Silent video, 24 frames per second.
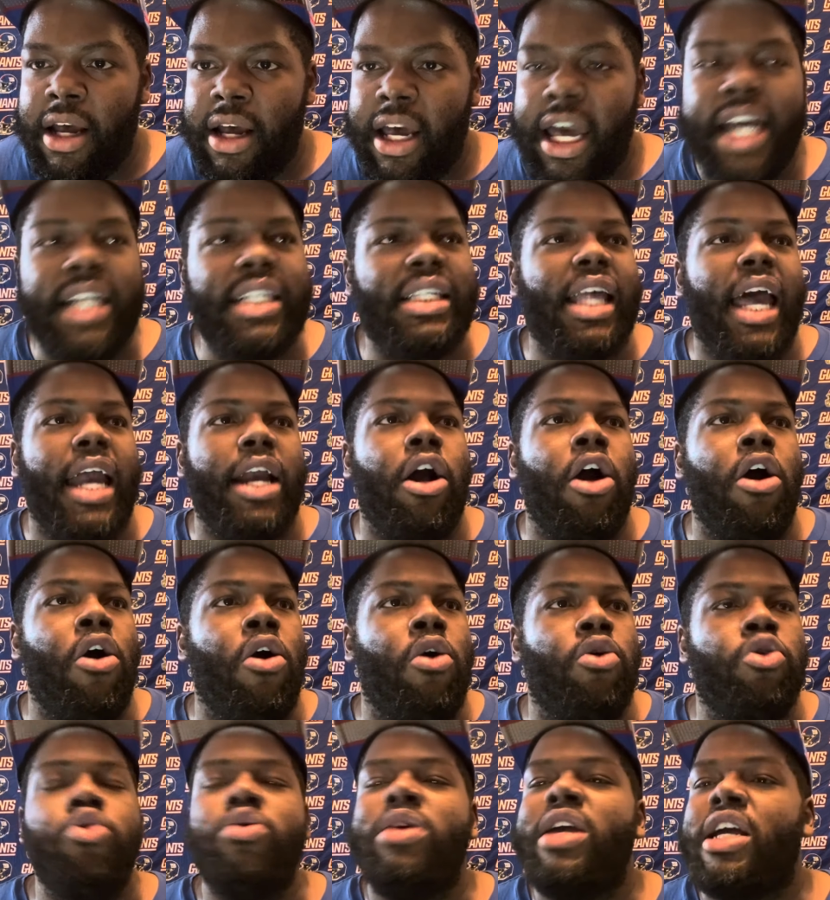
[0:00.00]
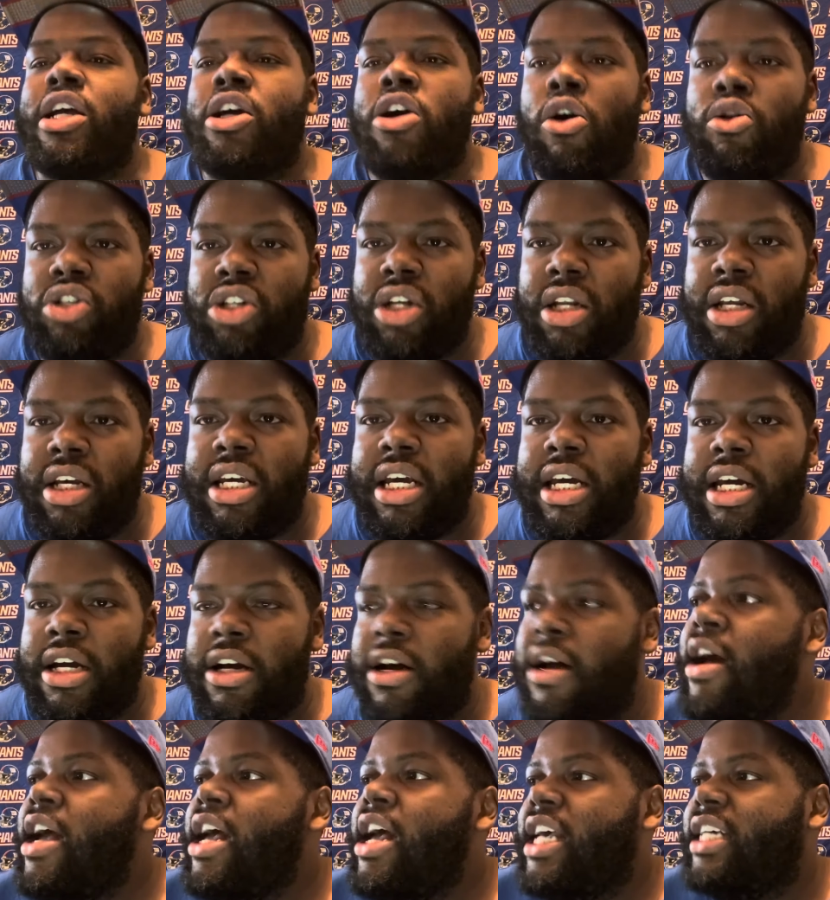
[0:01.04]
It's like, oh, you get coach of the
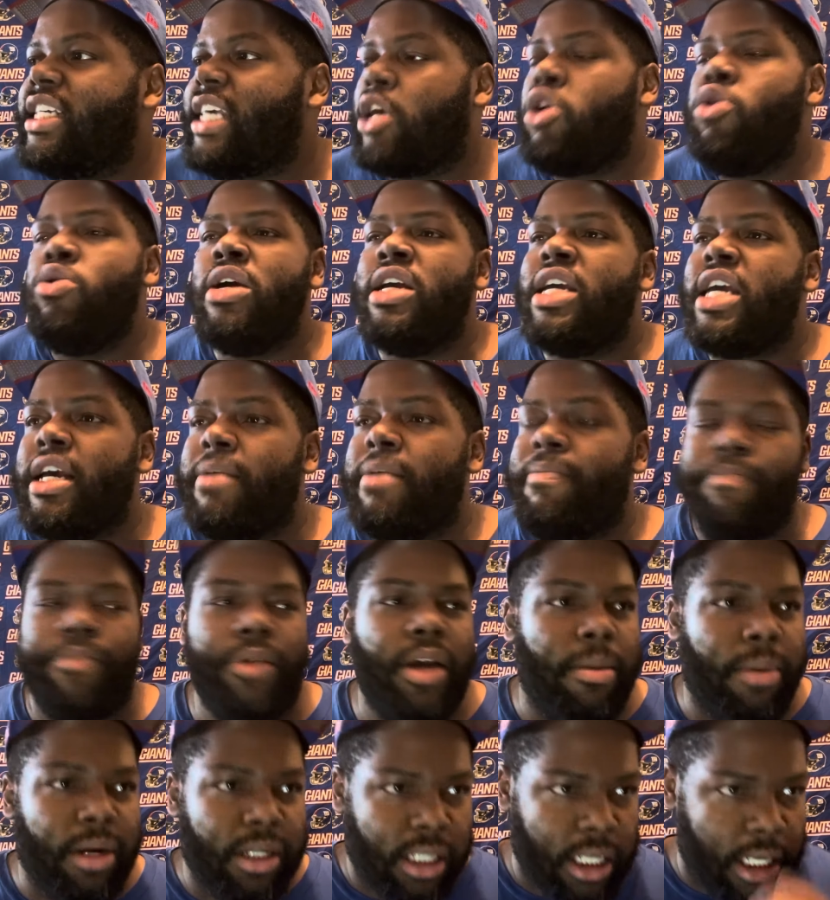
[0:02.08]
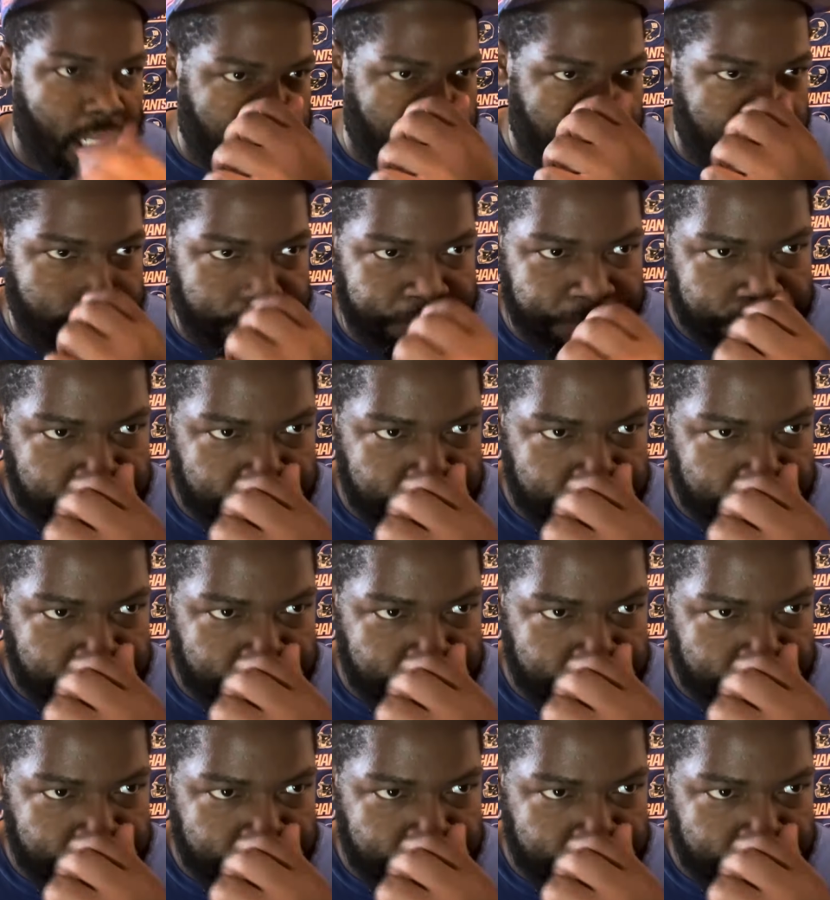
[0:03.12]
year. It's like you can get, how about this?